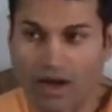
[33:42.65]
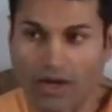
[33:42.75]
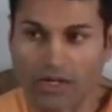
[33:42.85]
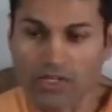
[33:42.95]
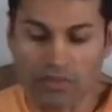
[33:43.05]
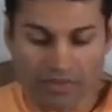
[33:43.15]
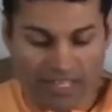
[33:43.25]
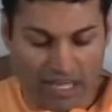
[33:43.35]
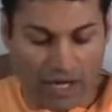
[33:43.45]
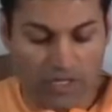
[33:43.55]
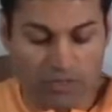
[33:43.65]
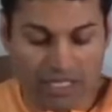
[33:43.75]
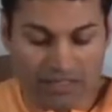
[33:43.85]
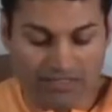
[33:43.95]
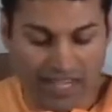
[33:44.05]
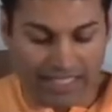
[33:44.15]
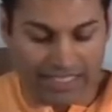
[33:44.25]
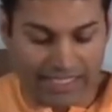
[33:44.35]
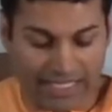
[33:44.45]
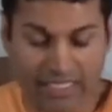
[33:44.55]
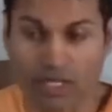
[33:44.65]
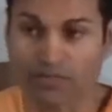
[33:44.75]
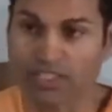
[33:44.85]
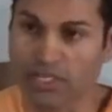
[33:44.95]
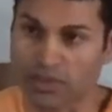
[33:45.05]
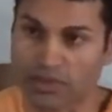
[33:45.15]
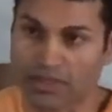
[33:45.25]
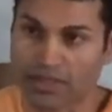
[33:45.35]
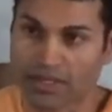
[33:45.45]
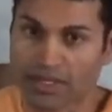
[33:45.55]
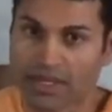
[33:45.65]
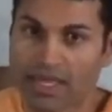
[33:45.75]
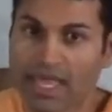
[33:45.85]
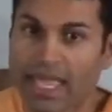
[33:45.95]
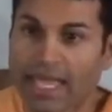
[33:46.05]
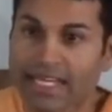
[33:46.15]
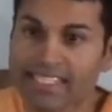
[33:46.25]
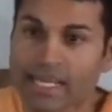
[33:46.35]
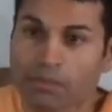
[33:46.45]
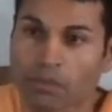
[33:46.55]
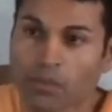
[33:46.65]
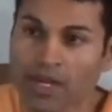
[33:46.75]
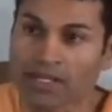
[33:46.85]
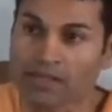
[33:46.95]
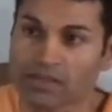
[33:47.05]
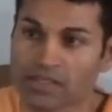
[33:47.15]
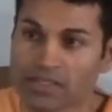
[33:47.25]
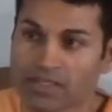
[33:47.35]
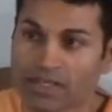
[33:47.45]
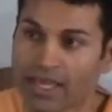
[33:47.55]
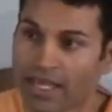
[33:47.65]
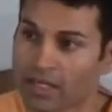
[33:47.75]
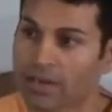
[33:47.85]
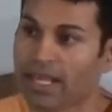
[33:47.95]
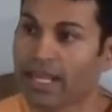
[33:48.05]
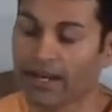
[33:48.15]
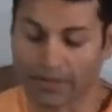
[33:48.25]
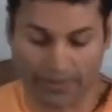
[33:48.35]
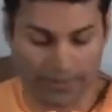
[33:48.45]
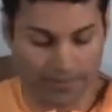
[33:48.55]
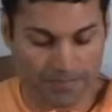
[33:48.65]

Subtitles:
Are you being invited to let go of youth and accept wrinkles and gray hair?